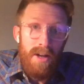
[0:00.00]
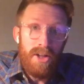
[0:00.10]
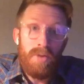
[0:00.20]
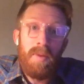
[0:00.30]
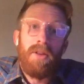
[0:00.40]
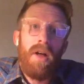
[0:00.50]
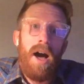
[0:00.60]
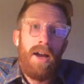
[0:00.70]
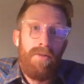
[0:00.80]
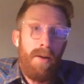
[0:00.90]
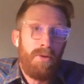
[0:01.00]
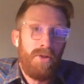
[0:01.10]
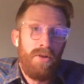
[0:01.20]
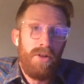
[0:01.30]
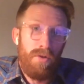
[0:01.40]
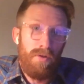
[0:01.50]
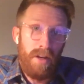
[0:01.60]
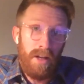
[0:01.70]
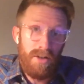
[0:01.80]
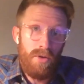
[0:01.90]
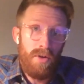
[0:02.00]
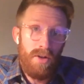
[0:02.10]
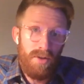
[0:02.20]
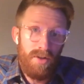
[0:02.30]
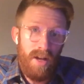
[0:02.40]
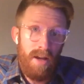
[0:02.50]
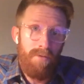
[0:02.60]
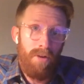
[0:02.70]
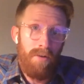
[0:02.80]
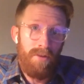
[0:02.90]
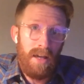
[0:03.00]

There's gonna be a lot of opportunities over the next 2 years to stay involved.